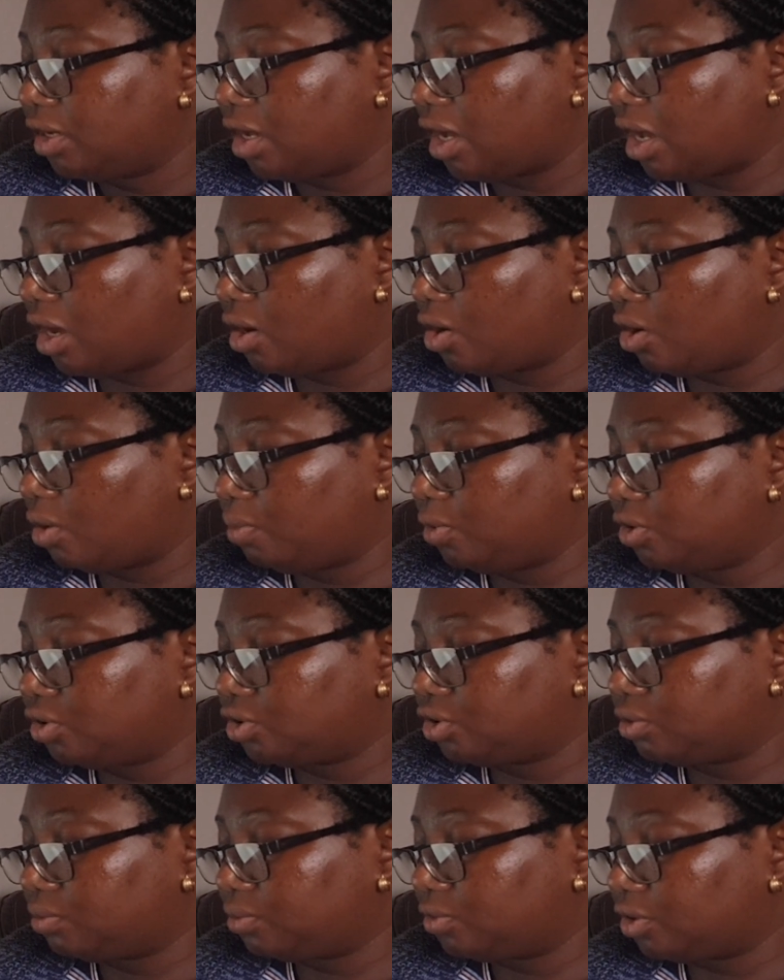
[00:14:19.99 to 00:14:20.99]
and common
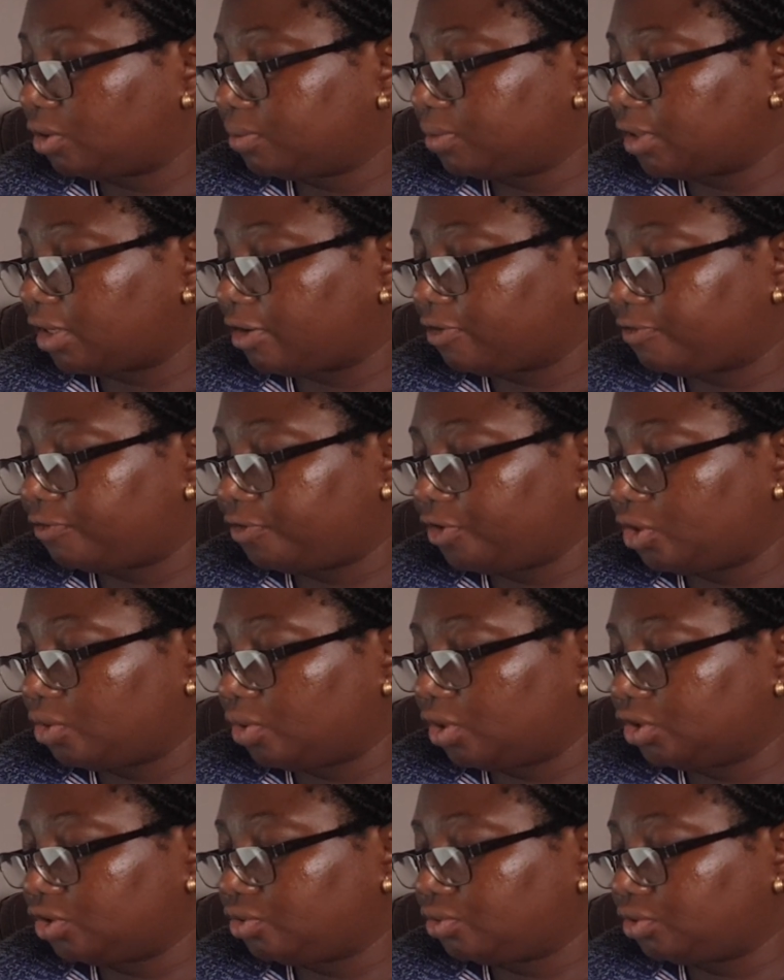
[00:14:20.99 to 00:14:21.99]
symptoms are
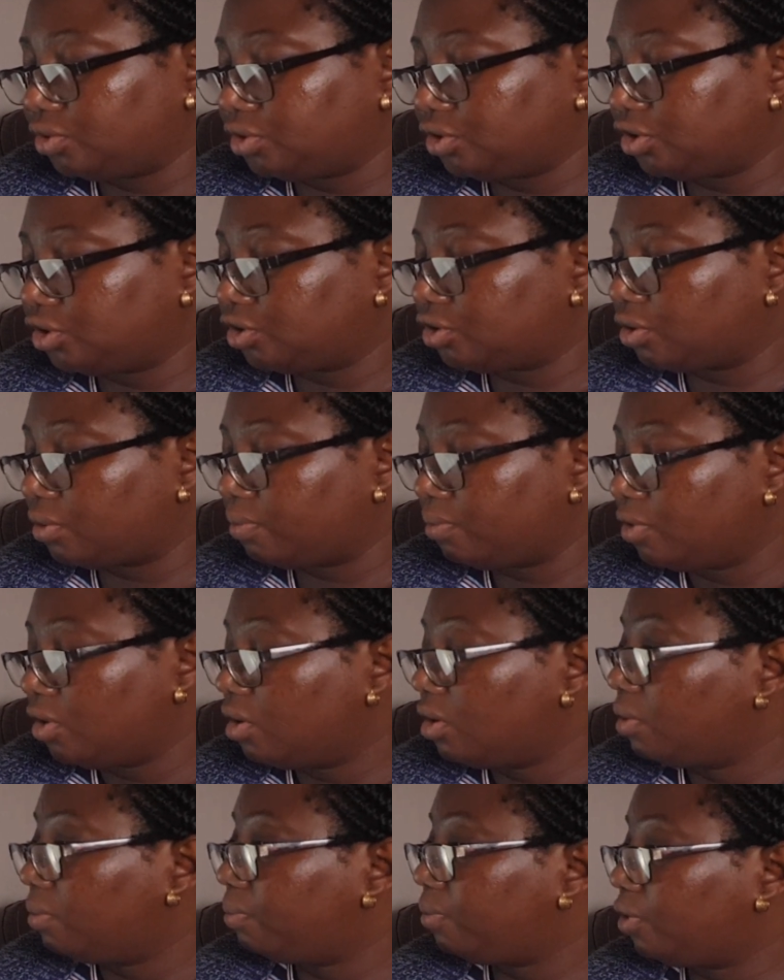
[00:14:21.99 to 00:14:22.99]
frequent urination,
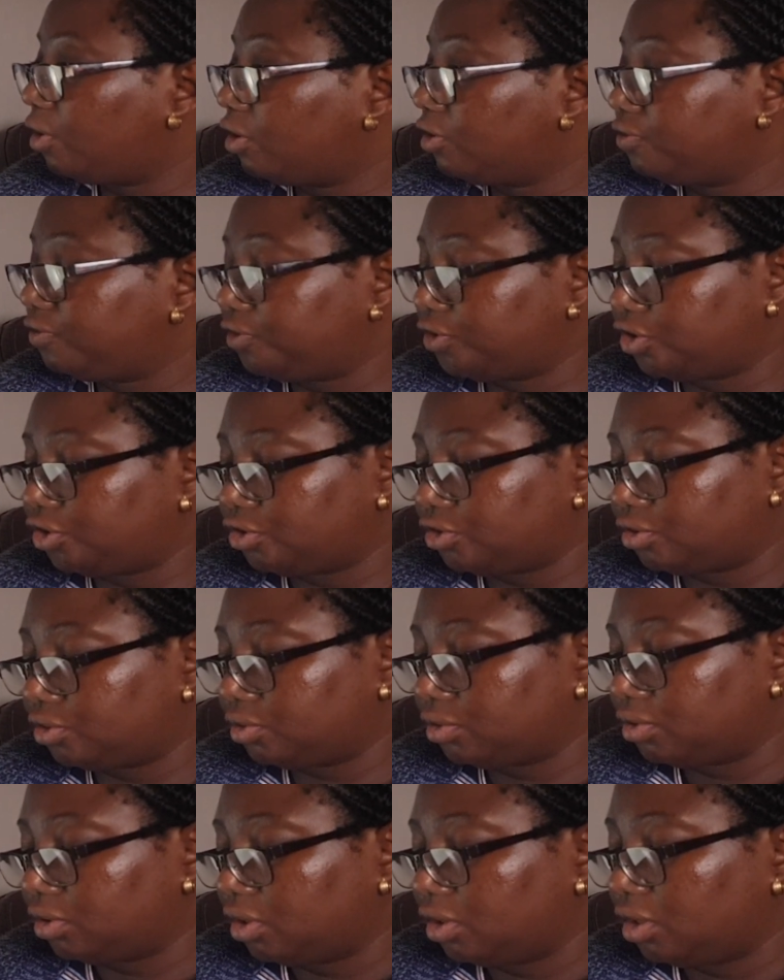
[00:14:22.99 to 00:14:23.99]
blood vision,